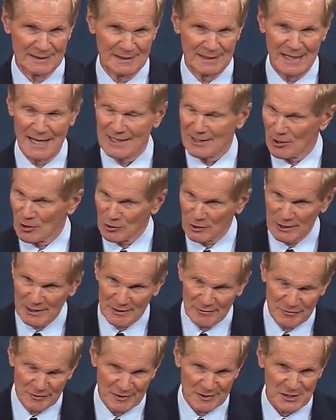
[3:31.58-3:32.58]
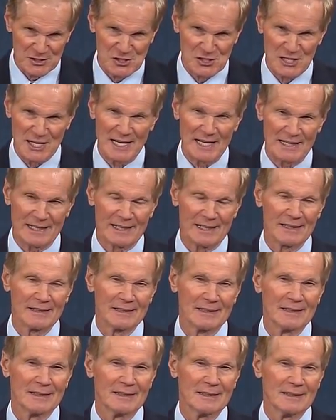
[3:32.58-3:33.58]
not only for the sake
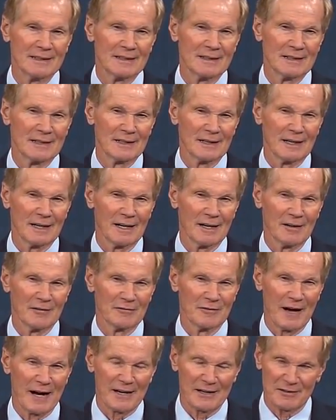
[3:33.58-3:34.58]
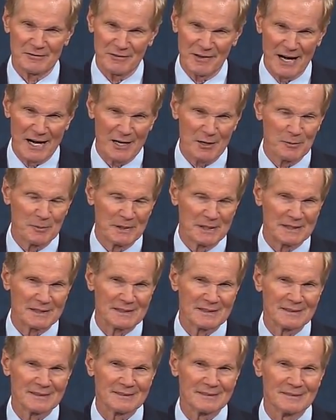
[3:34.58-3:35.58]
of our environment,
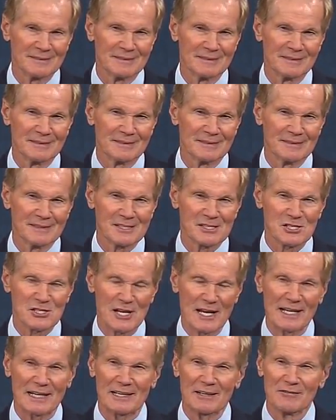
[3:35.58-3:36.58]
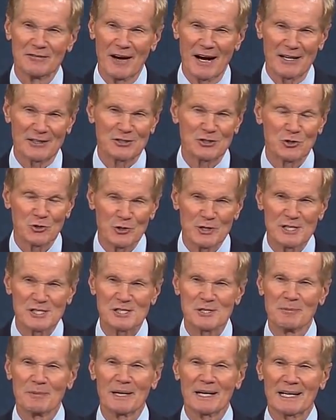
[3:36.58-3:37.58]
the sake of our
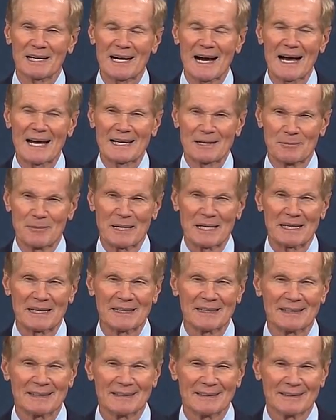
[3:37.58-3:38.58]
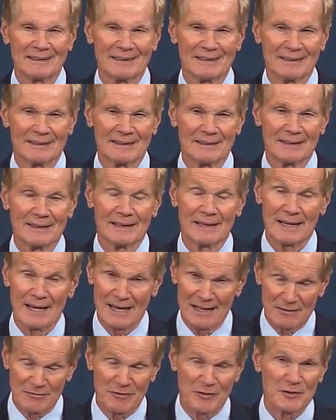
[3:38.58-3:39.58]
tourism economy,
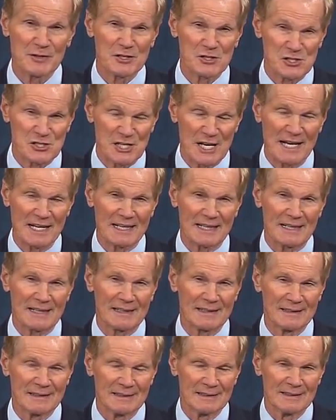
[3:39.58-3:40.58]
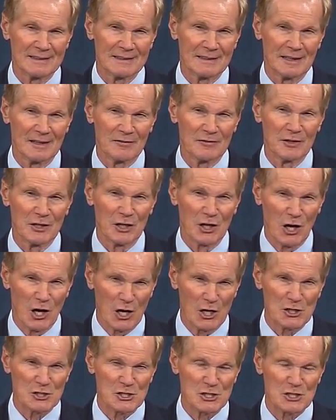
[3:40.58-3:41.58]
and for the sake of the
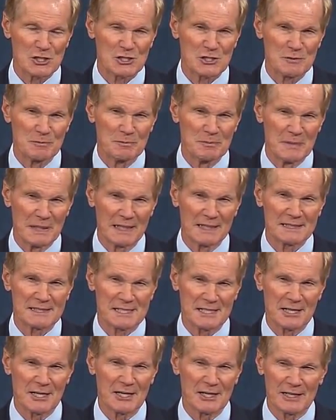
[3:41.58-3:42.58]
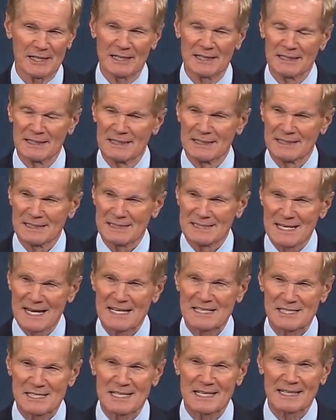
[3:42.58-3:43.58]
largest military
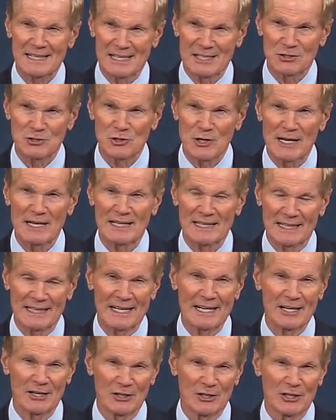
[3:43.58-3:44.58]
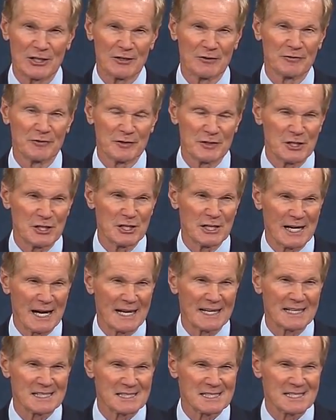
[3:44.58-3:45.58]
testing and training area for the
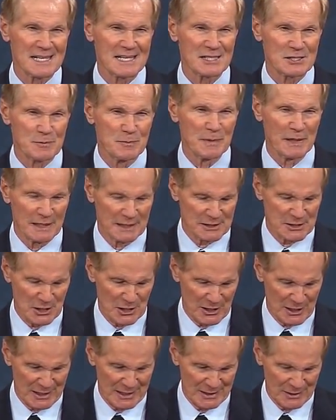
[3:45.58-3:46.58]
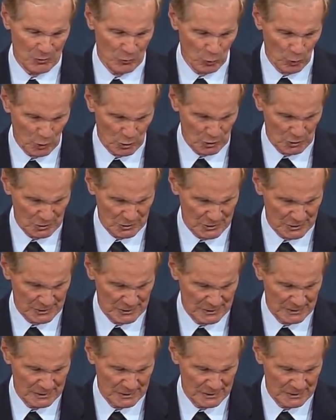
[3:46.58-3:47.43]
United States military in the world,